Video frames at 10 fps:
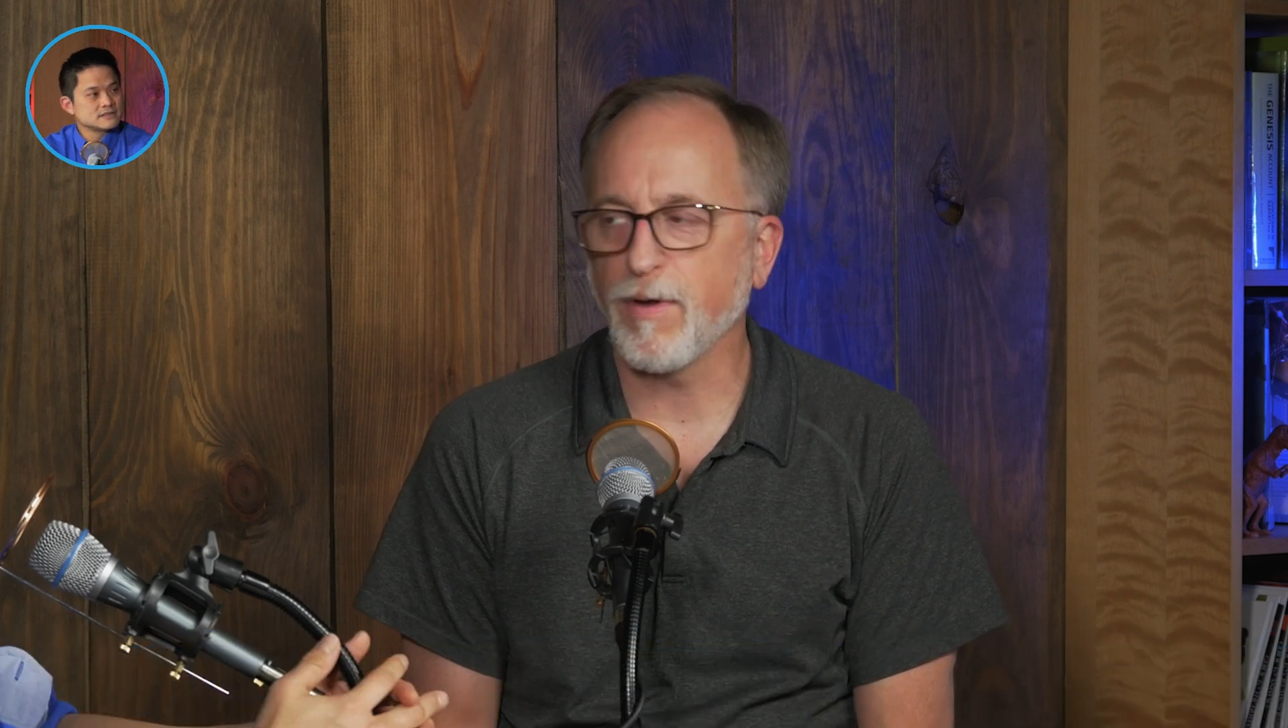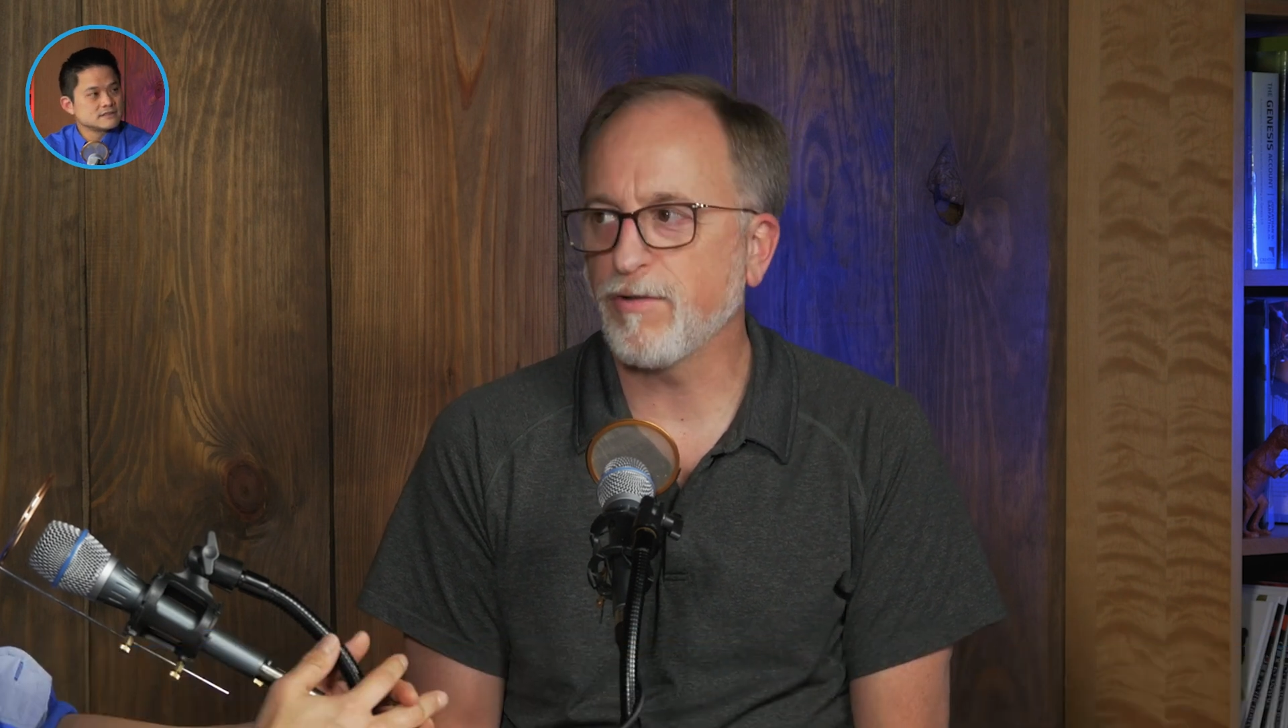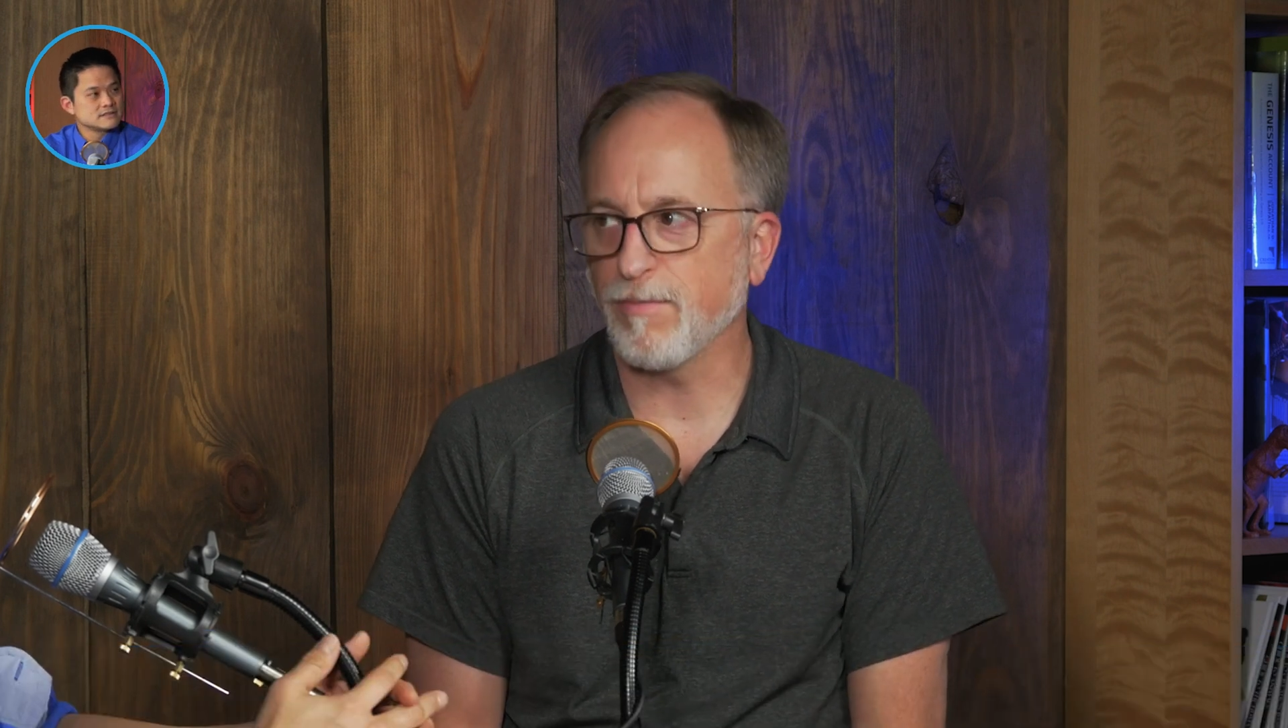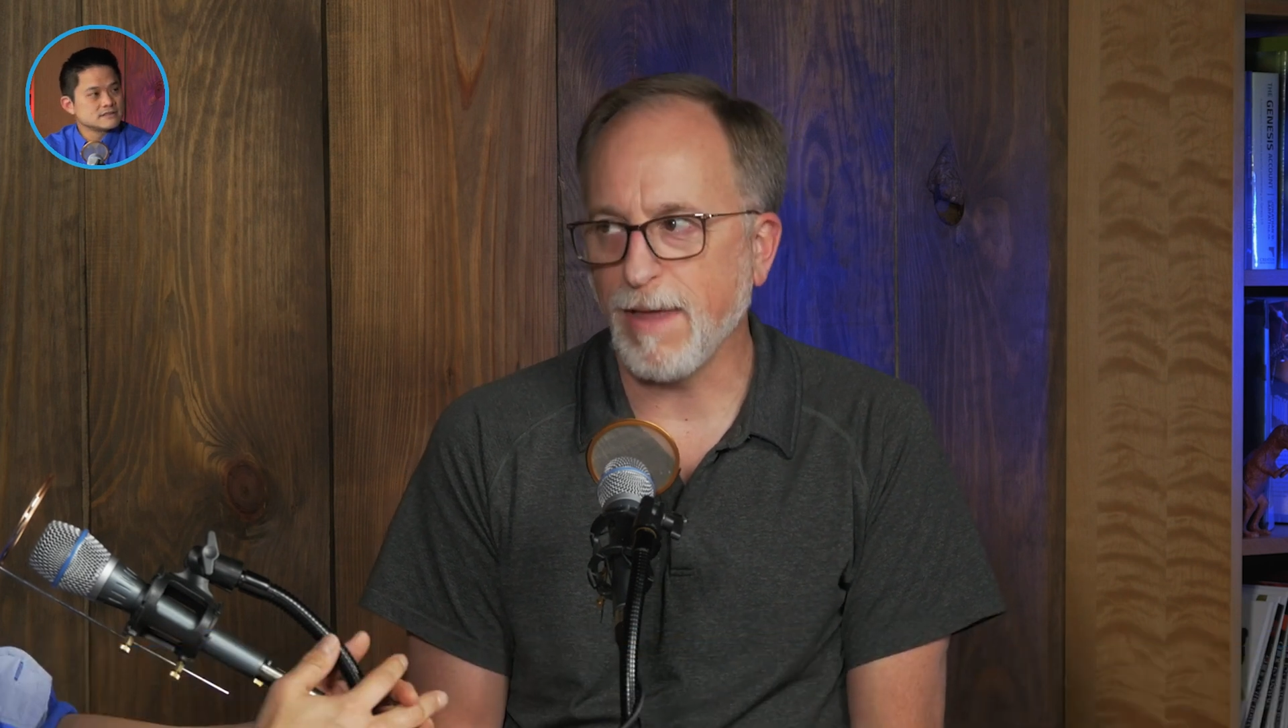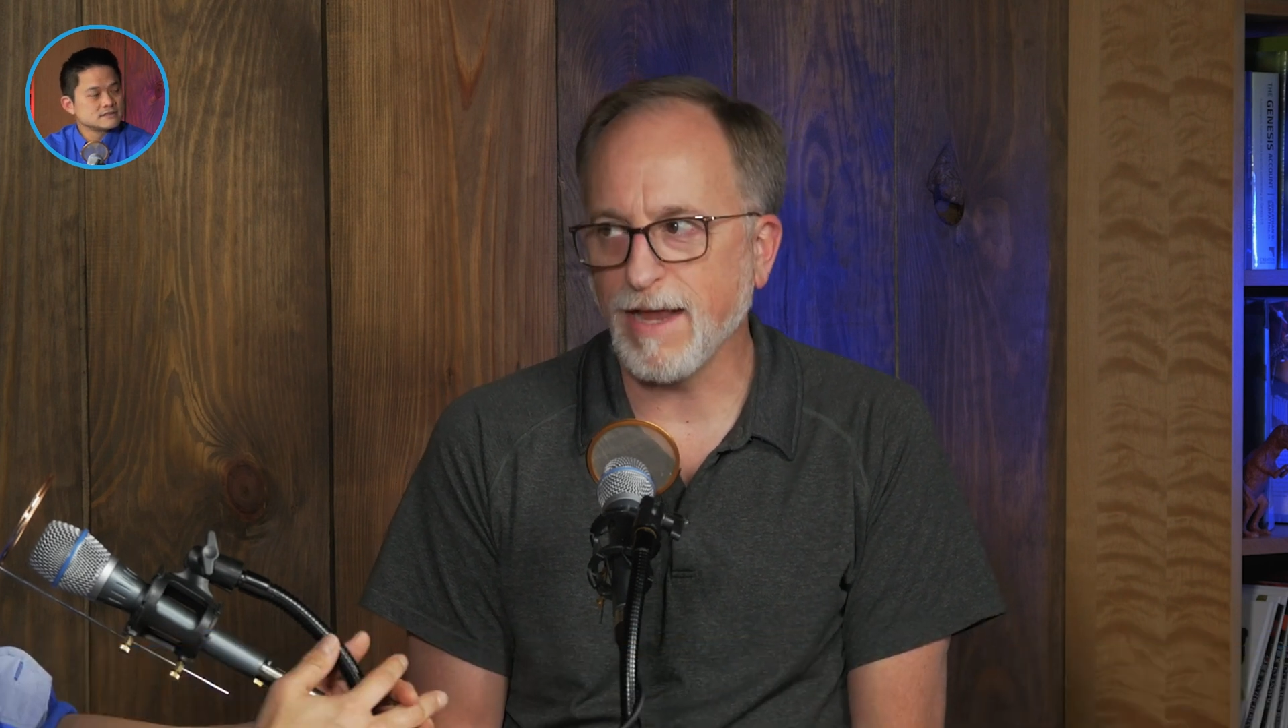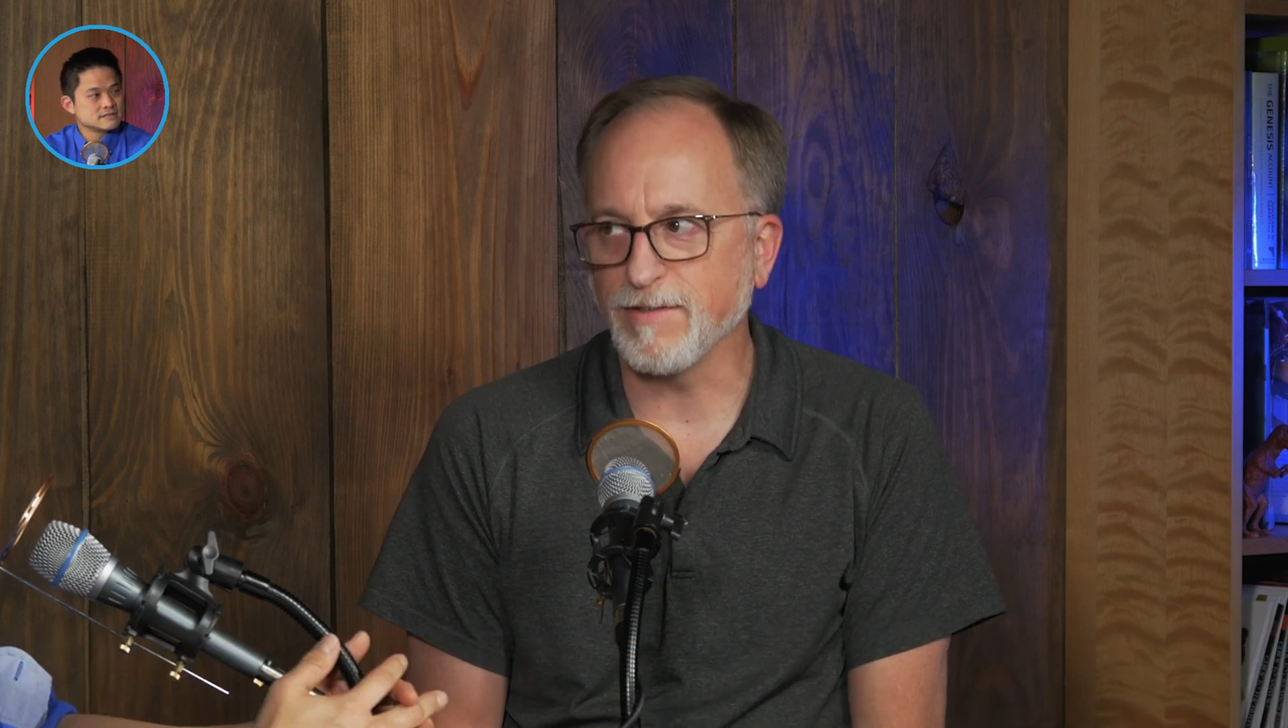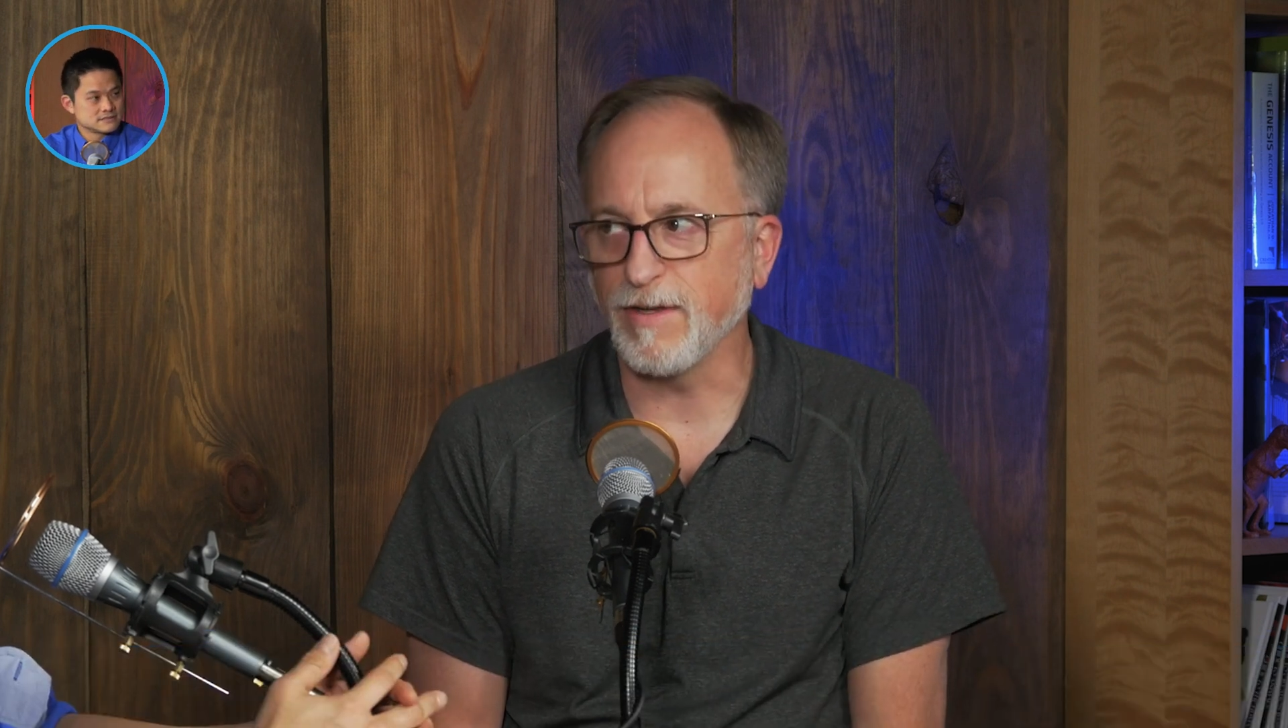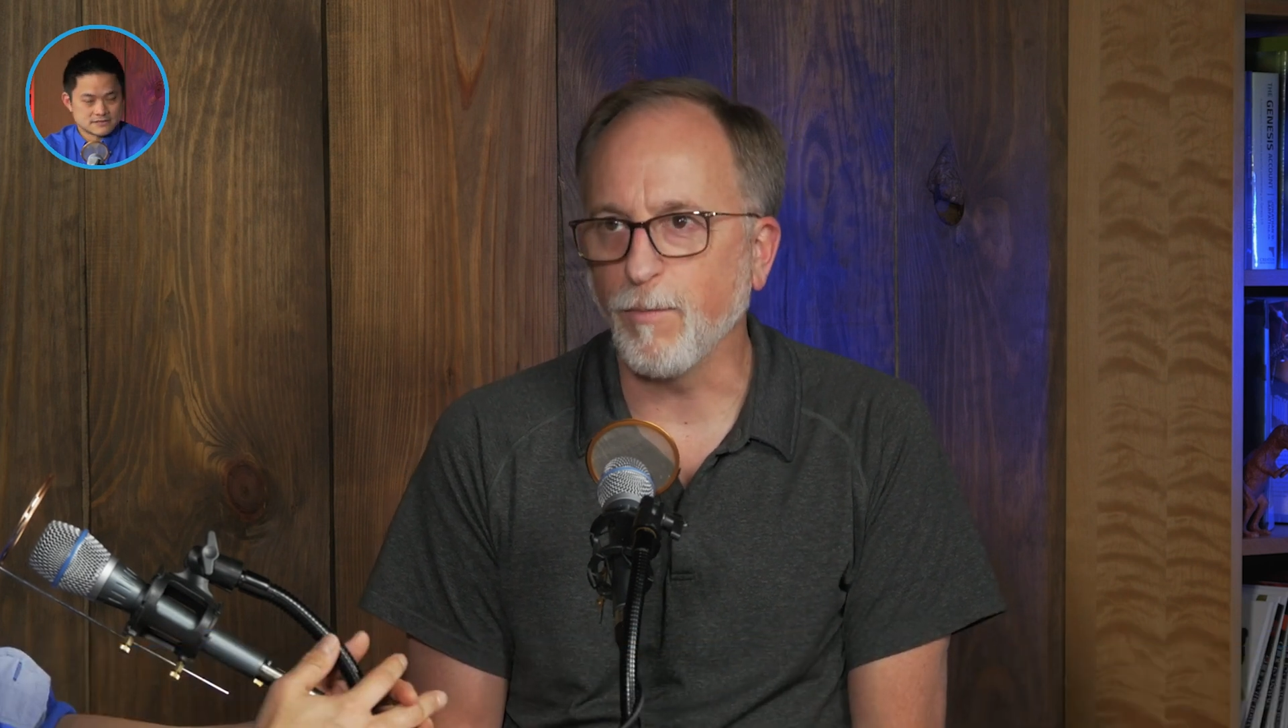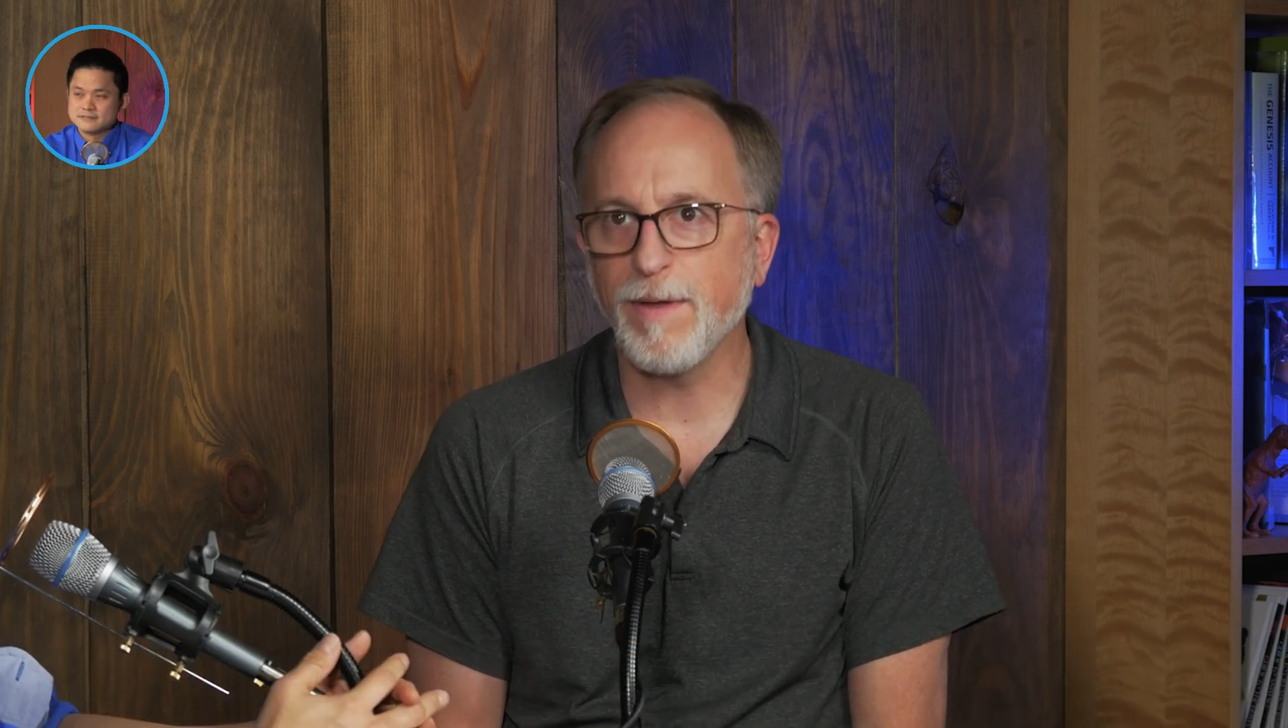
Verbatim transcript: Creation Magazine,